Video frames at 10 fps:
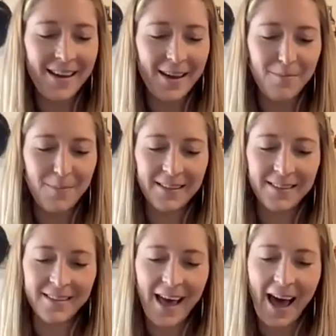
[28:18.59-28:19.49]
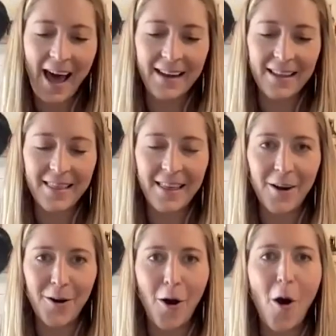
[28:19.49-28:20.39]
It means that
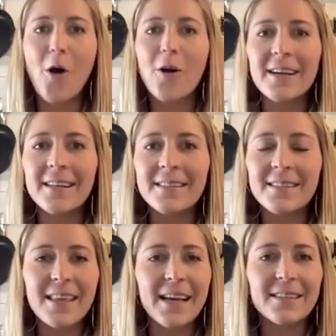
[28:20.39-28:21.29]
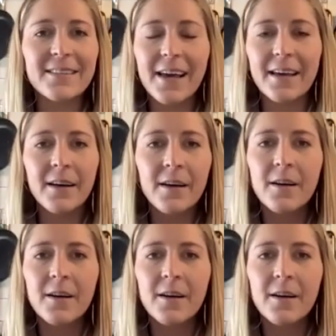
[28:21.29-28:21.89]
there aren't things like